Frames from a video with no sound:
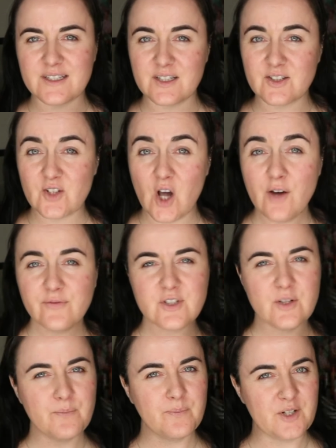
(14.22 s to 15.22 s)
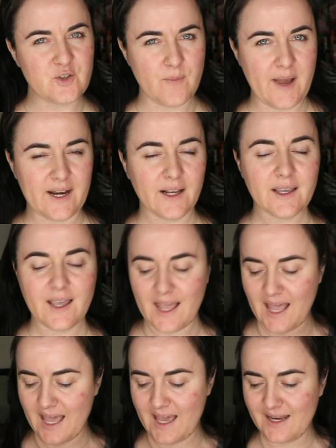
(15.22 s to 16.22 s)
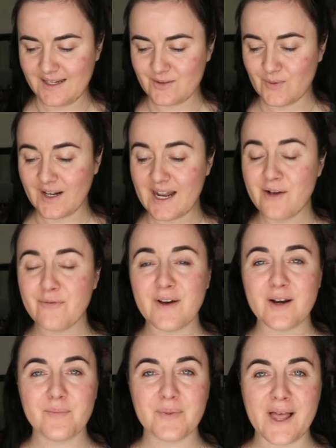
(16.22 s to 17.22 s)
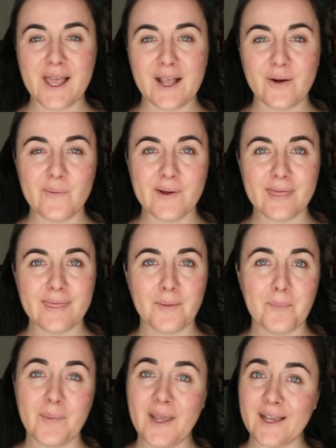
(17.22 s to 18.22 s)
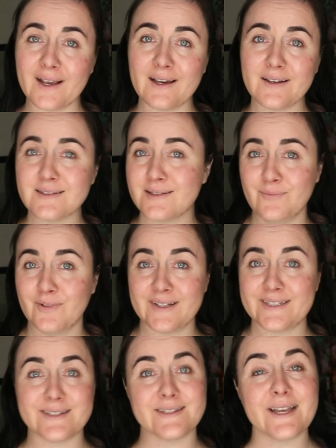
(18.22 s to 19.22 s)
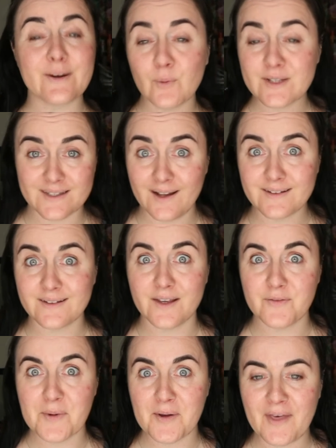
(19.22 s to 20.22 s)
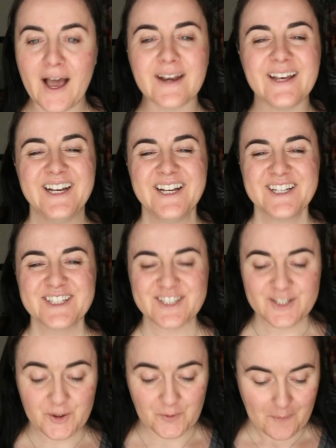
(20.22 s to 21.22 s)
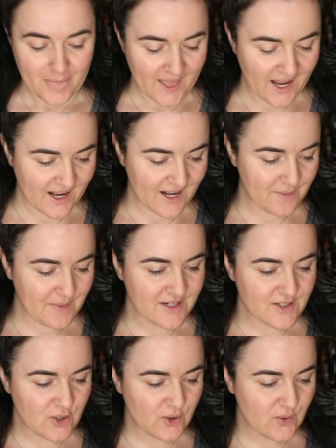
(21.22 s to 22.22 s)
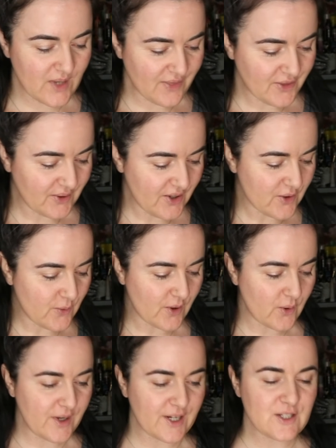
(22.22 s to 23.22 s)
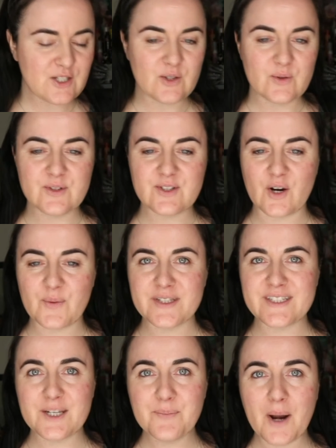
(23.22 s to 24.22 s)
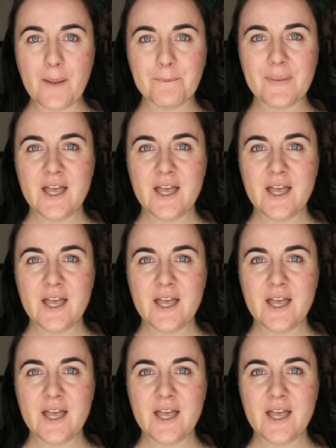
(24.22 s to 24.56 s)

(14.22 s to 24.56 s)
soft but dramatic, and we're gonna have fun playing with pink, which is like what's not to love about that. So to get the look, we're going to start with skin prep.